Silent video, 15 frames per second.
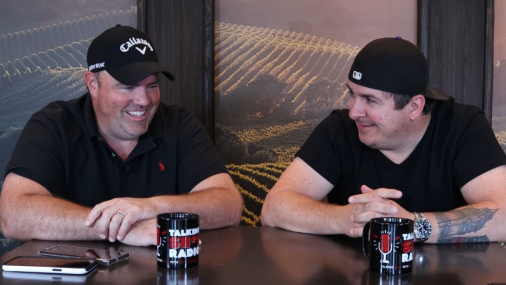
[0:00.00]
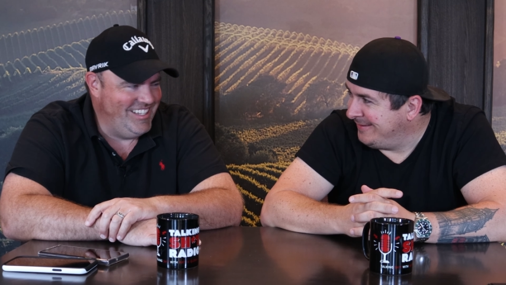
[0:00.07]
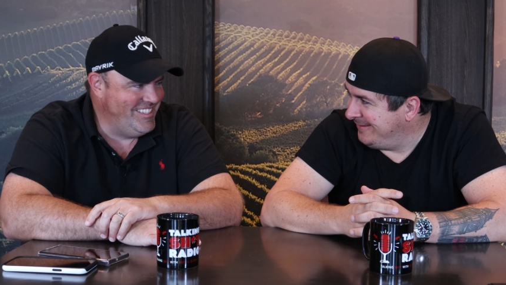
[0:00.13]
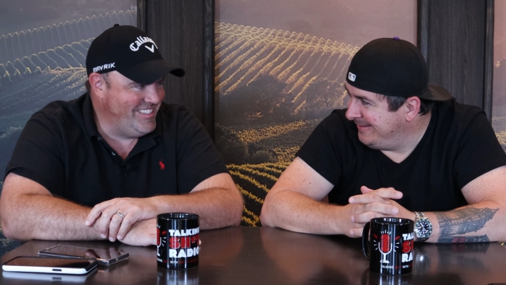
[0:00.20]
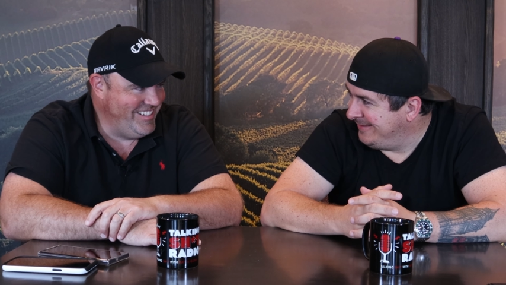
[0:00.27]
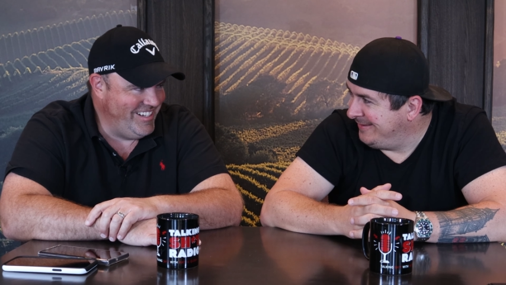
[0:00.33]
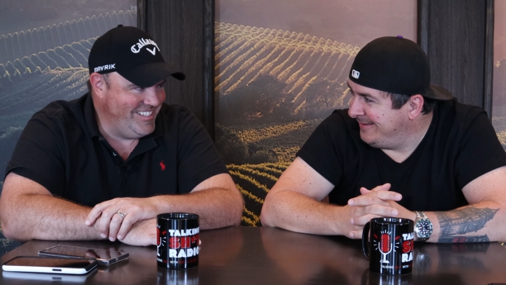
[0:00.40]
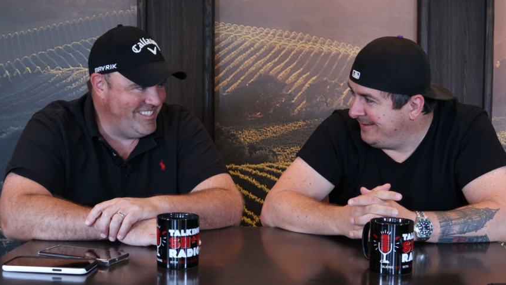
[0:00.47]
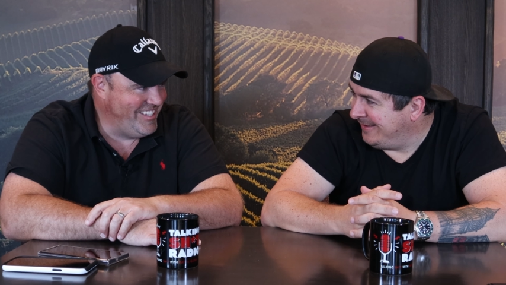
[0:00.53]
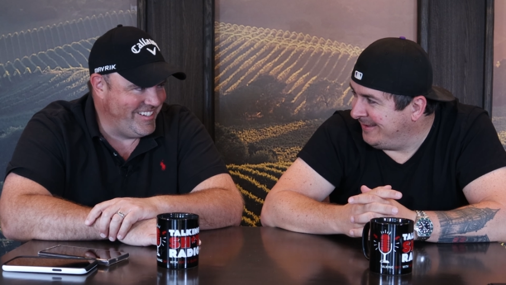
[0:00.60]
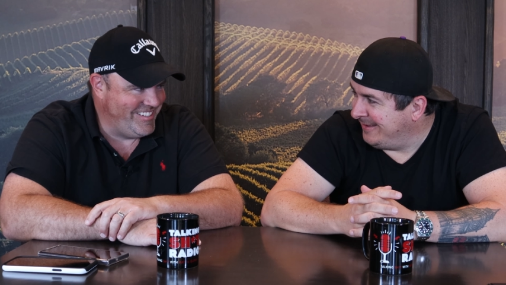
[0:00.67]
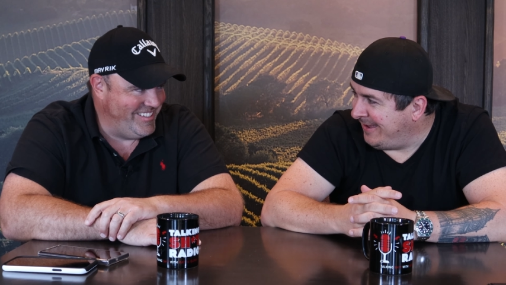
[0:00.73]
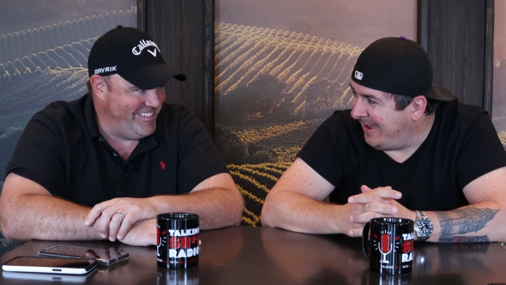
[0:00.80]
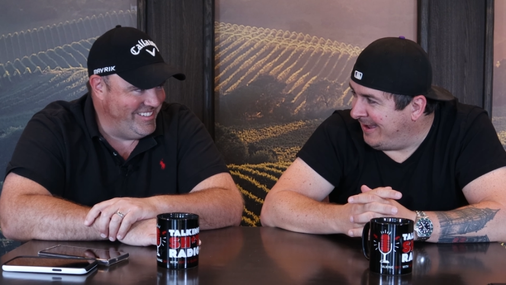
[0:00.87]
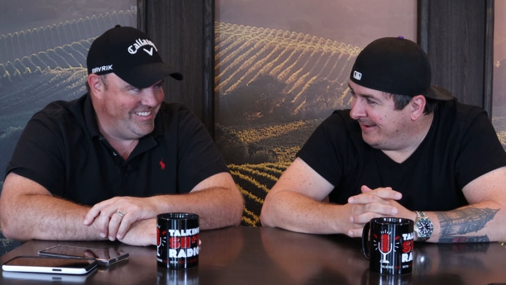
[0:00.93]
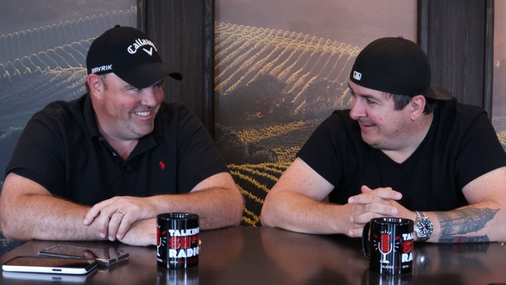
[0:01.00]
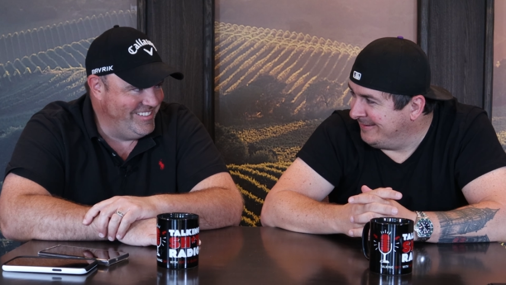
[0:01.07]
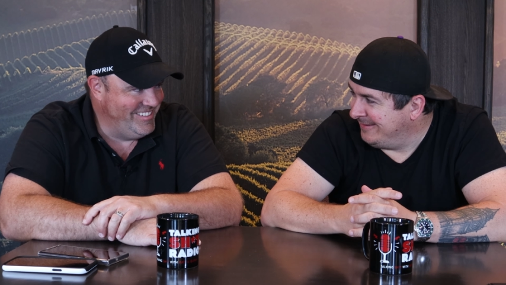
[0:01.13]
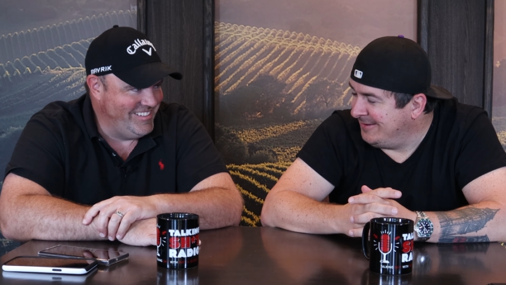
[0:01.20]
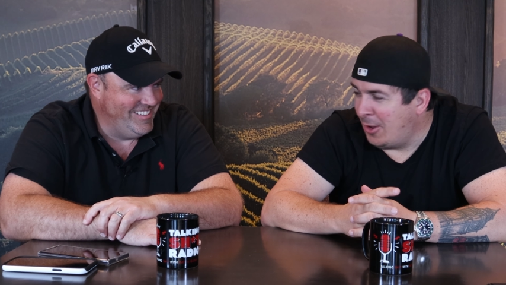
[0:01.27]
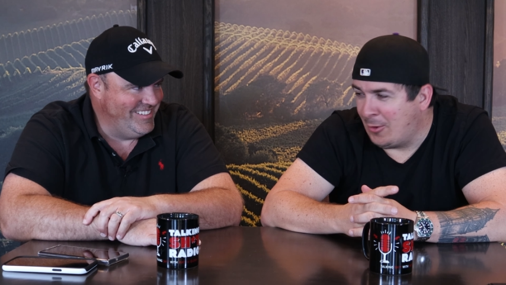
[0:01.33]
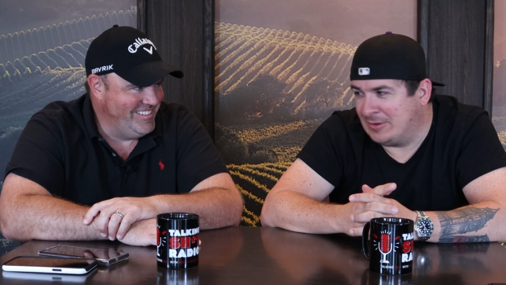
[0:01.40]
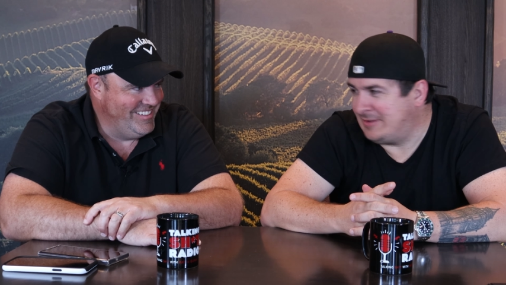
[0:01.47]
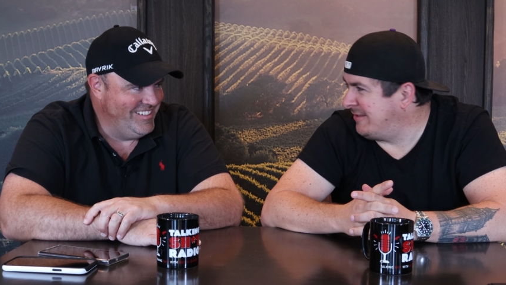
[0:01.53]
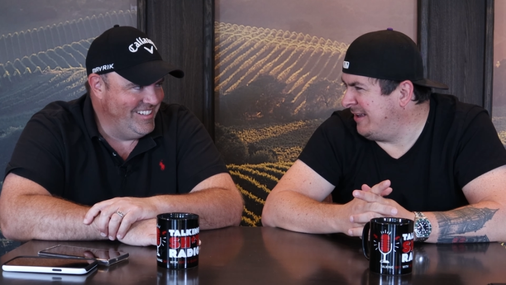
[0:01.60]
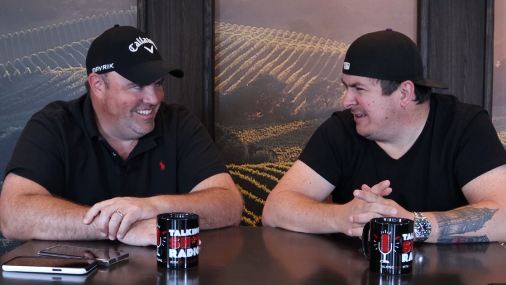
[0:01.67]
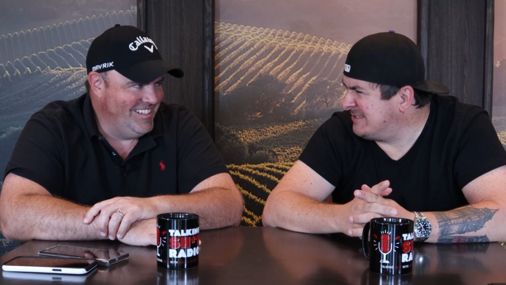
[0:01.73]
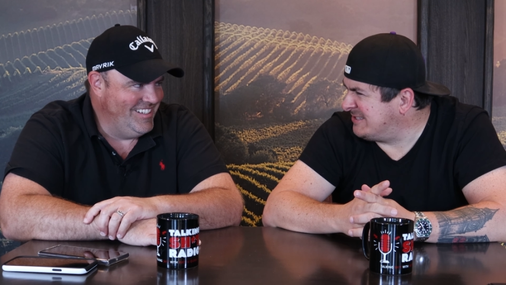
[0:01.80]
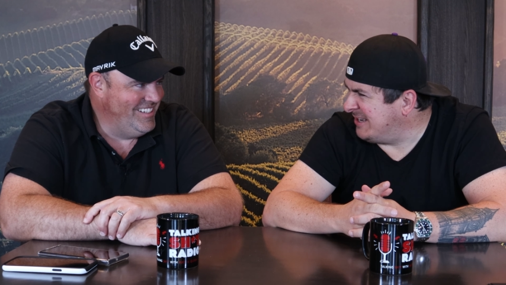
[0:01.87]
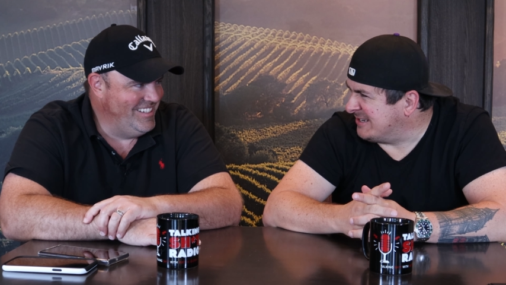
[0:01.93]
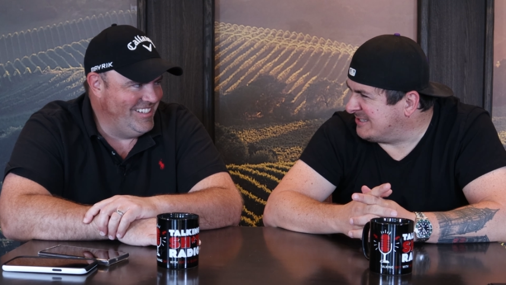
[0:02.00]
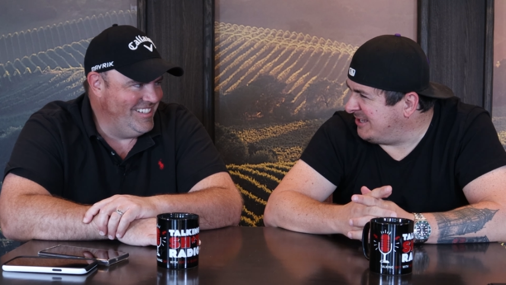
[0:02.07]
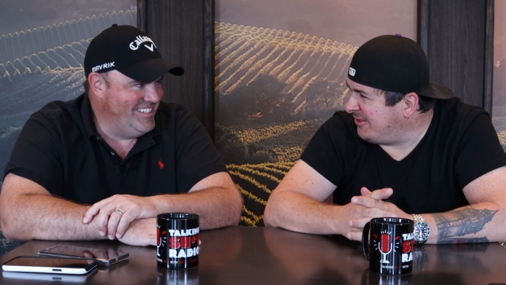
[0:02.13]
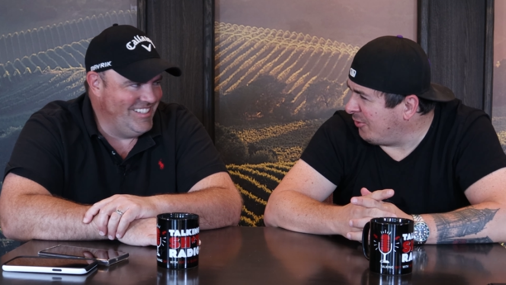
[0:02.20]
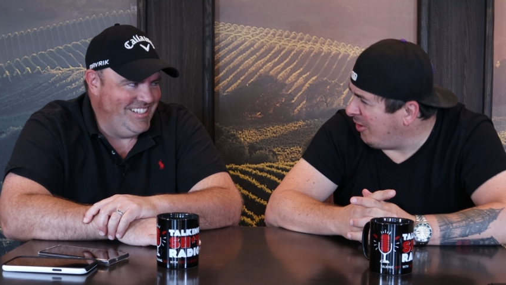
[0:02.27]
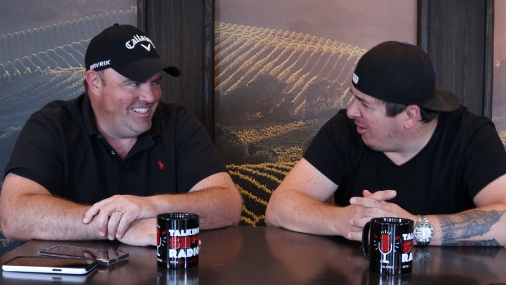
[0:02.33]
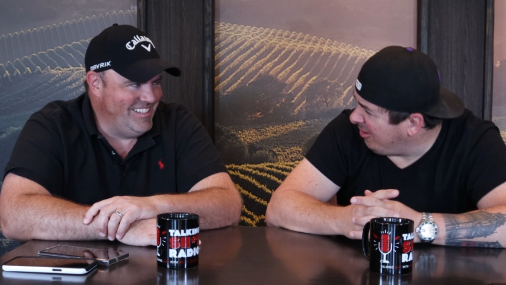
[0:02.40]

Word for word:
Speaker 1: It's not sexy. Yeah. No, it's not sexy. They're